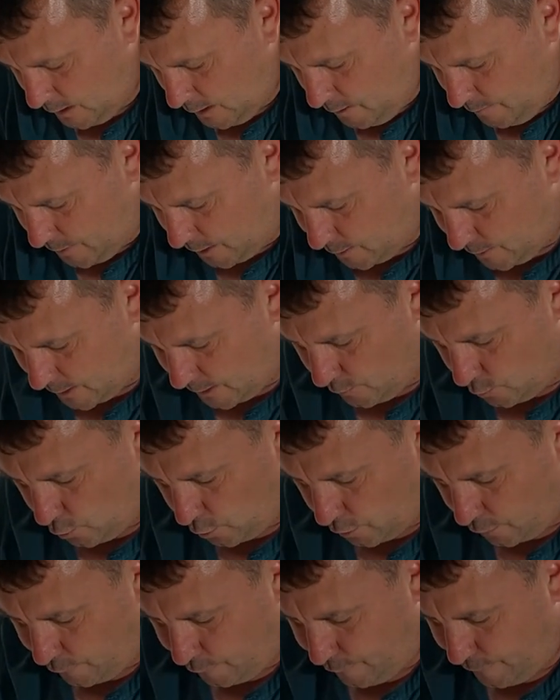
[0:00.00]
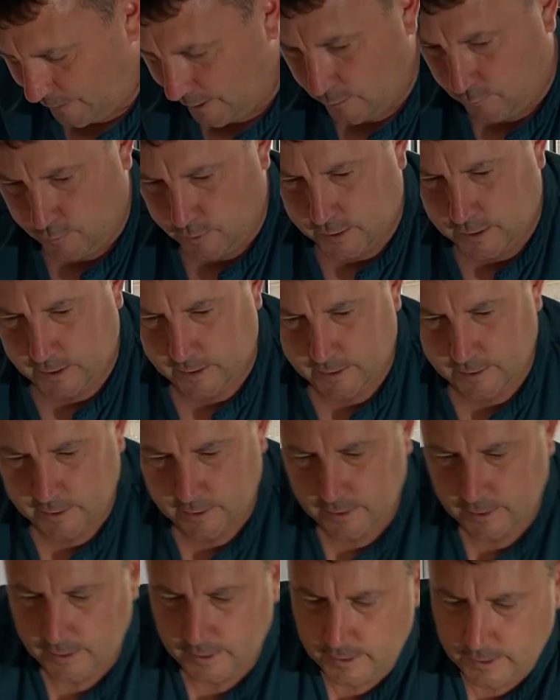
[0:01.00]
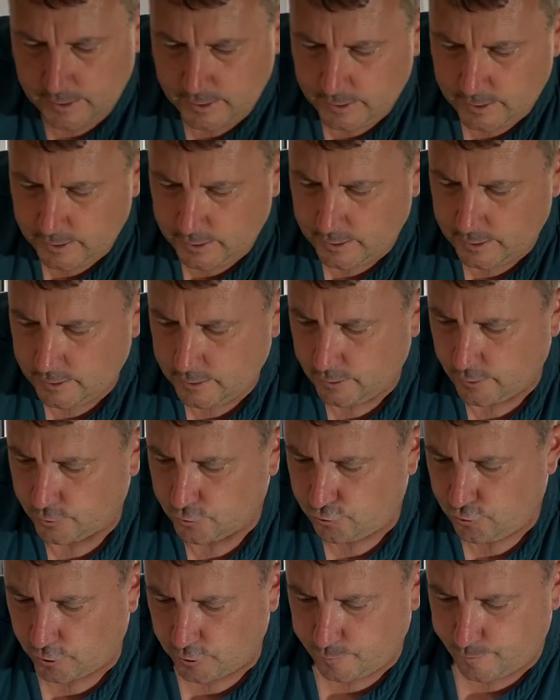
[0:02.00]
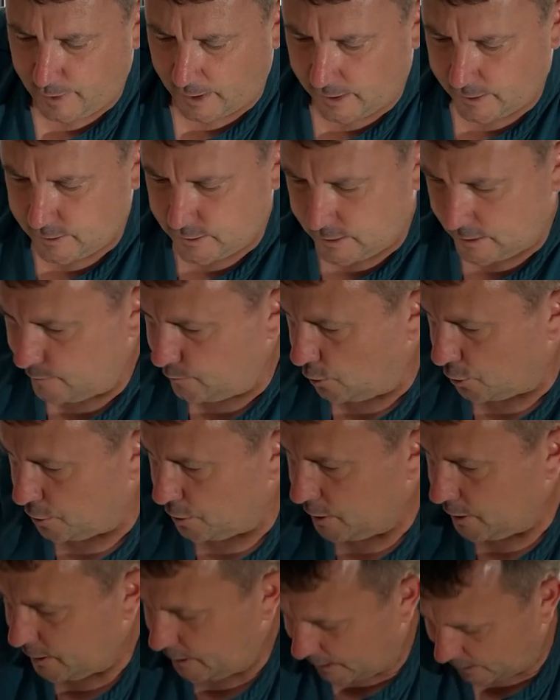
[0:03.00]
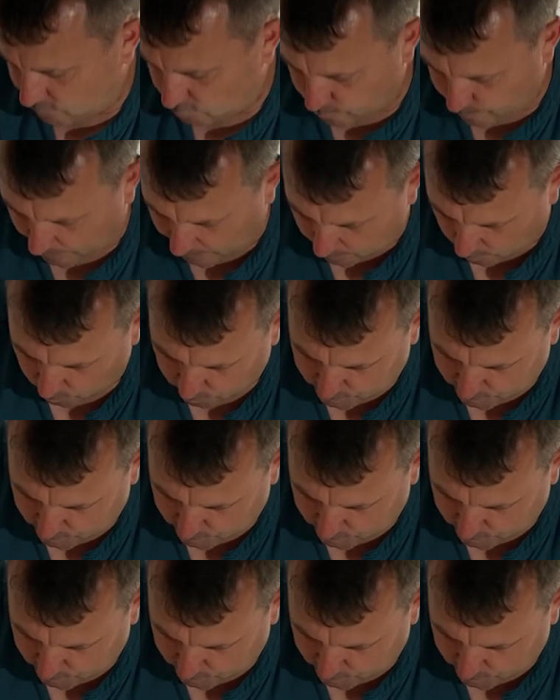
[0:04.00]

But anyway, what I found, I tried balancing my kettlebell on